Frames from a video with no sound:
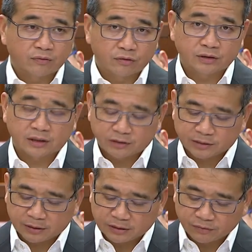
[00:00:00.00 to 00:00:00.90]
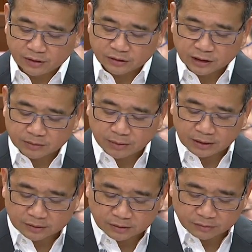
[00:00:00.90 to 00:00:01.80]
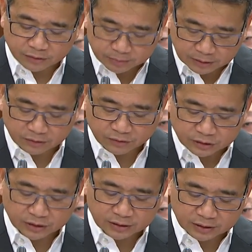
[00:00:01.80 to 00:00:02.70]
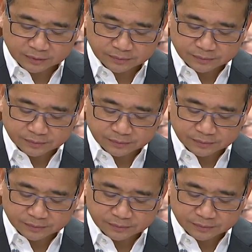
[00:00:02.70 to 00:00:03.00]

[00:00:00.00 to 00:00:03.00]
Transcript: and of course our respective countries' respective interests.